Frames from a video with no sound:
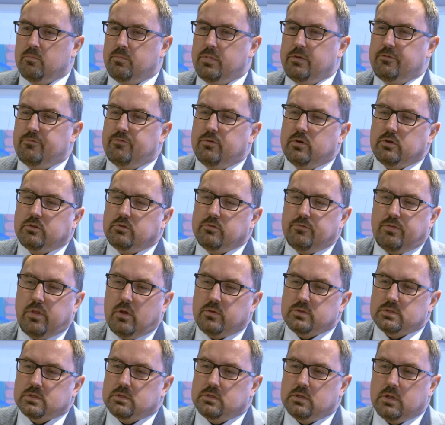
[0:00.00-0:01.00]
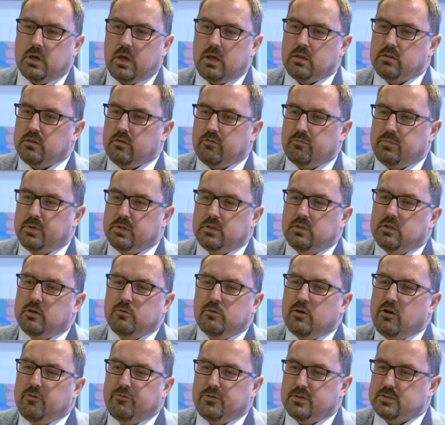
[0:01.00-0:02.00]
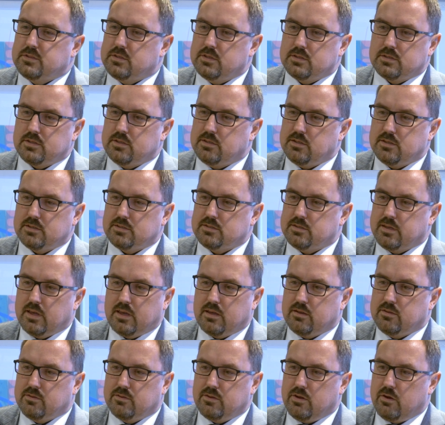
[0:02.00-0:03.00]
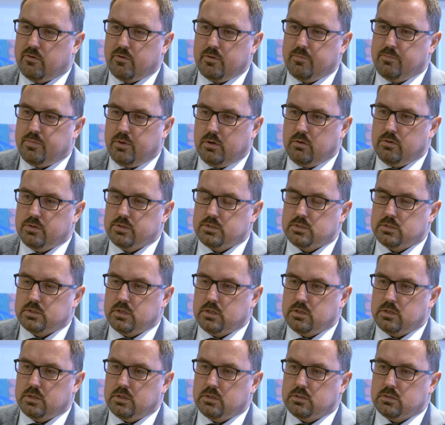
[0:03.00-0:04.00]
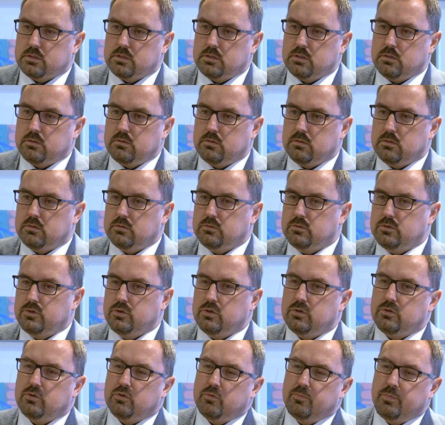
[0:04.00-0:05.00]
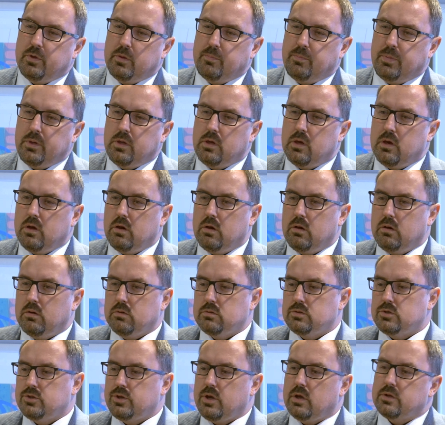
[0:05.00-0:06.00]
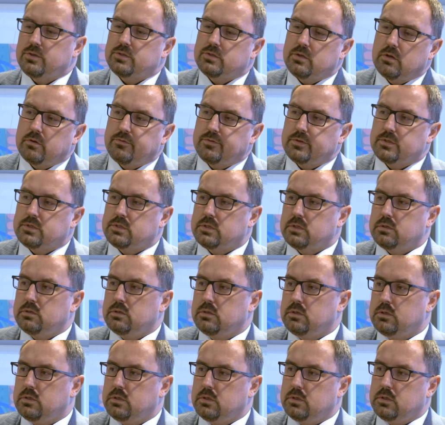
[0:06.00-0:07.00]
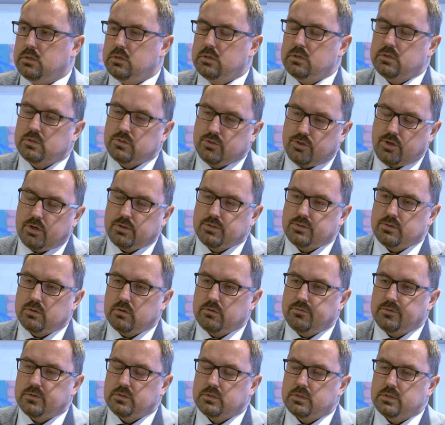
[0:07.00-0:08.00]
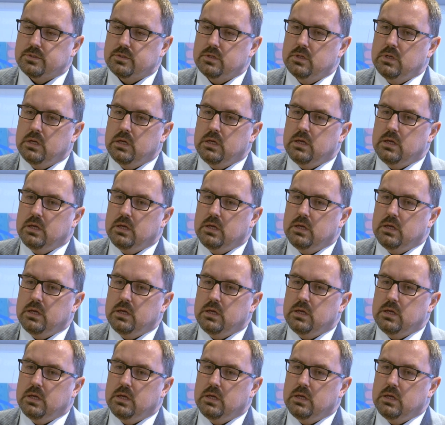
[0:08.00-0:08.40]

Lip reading: before 2009 there have been no offices in the secondary Polish cities due to BPO, shared services.